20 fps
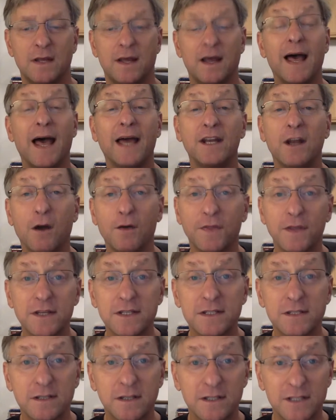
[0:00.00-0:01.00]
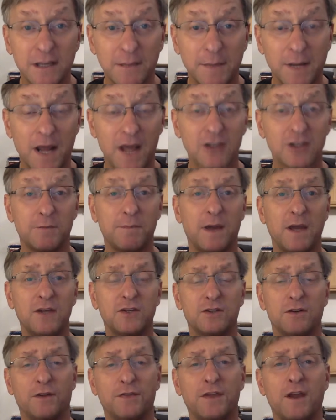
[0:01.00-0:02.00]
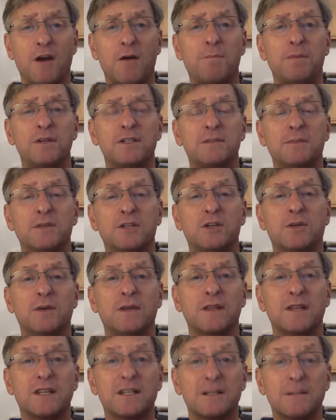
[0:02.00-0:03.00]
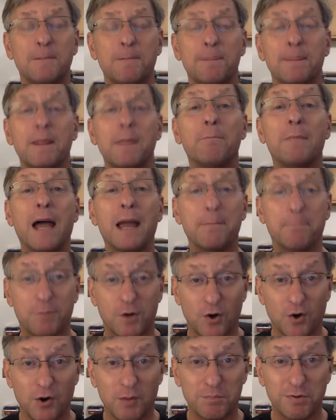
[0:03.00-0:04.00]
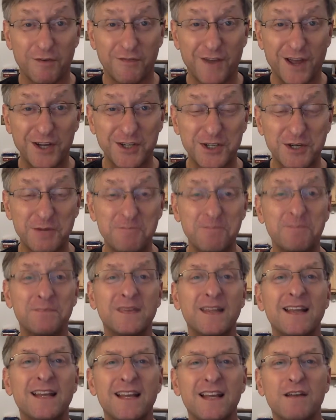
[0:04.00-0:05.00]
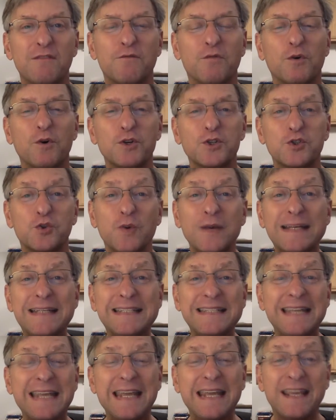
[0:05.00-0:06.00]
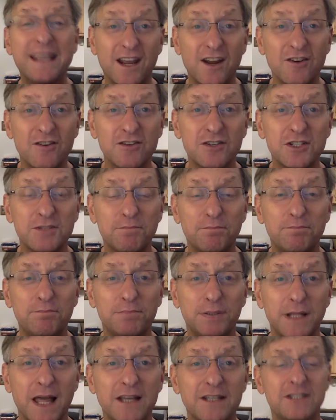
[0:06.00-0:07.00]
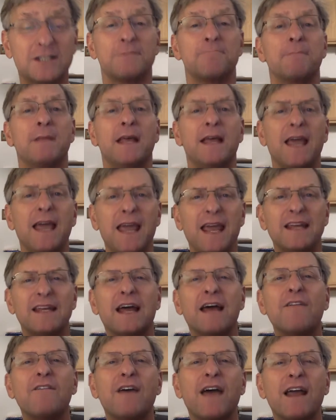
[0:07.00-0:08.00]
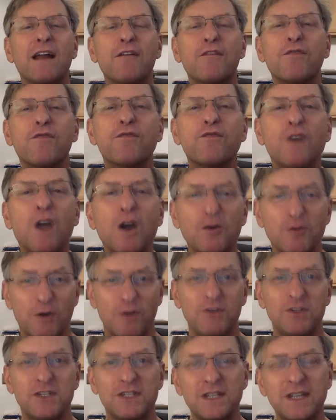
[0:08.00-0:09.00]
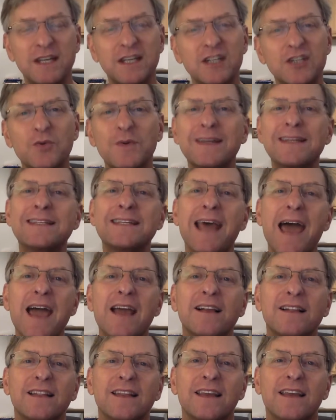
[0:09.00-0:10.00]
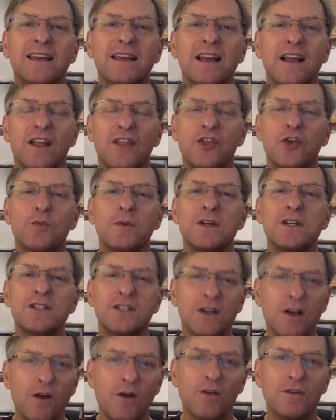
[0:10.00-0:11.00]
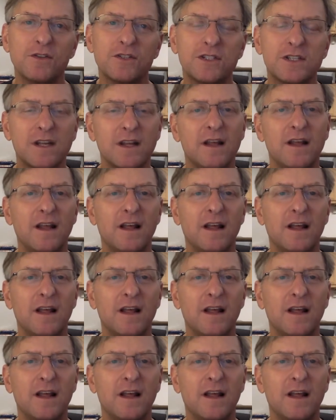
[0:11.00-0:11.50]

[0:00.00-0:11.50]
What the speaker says: I know this because I'm an occupational therapist, been doing this, my current profession, for 20 years plus, and I've had a front row seat to exactly the results